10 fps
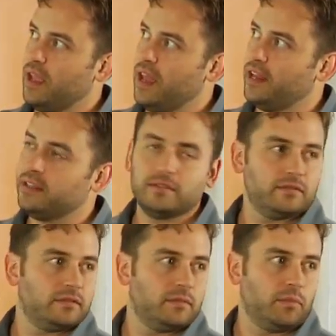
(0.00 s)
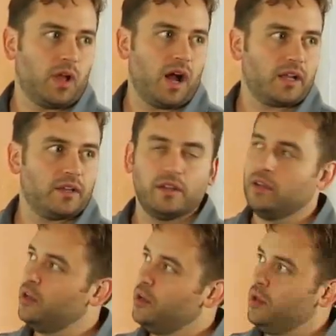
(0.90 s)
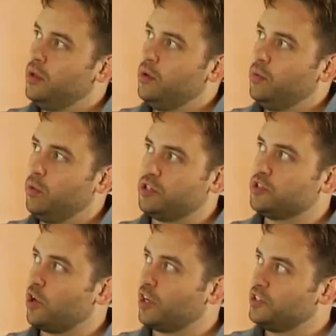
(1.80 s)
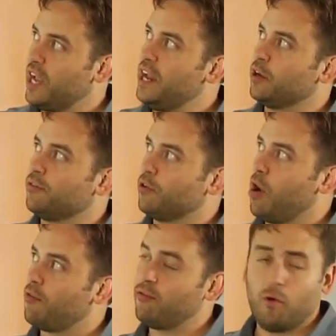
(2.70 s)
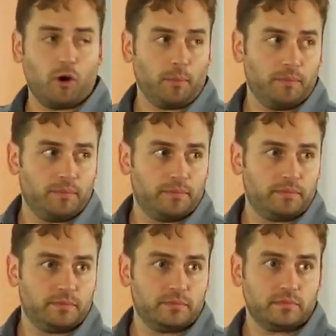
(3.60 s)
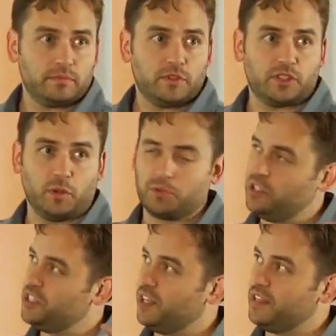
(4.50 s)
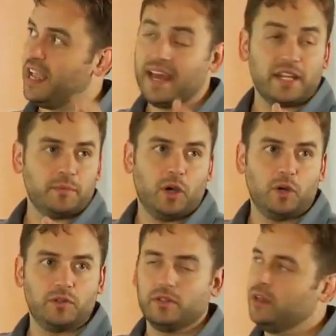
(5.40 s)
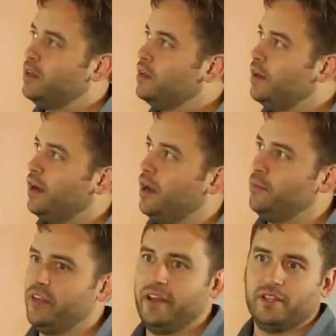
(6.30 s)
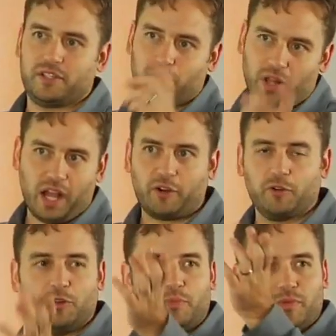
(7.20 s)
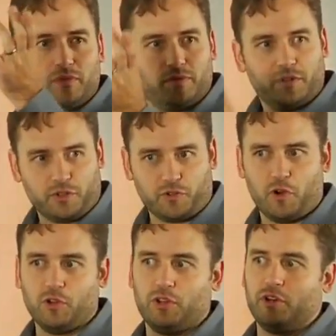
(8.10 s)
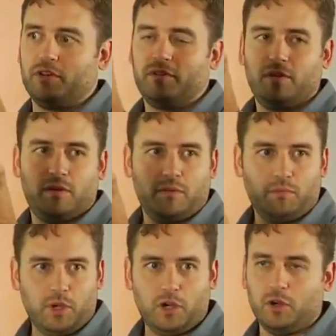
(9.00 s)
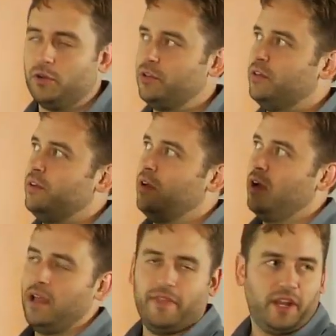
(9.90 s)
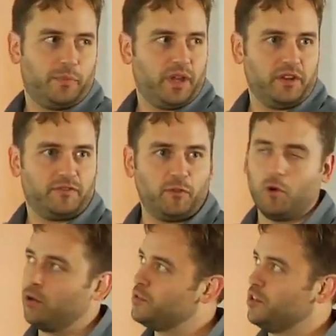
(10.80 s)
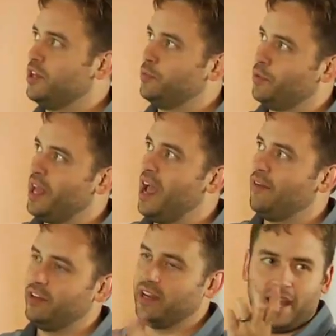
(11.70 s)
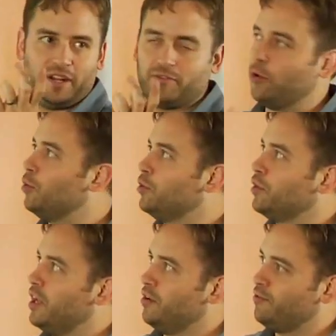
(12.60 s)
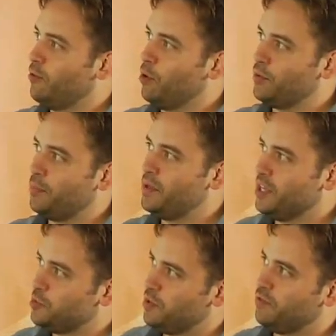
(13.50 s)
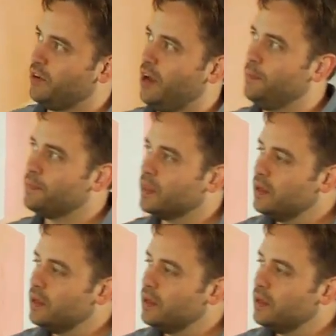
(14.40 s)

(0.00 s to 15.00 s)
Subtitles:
edit block, which is our container for our form. So once we set the edit mode, then it's block group, controller, mode, and then append form. So then we would have an edit folder and a form.php file.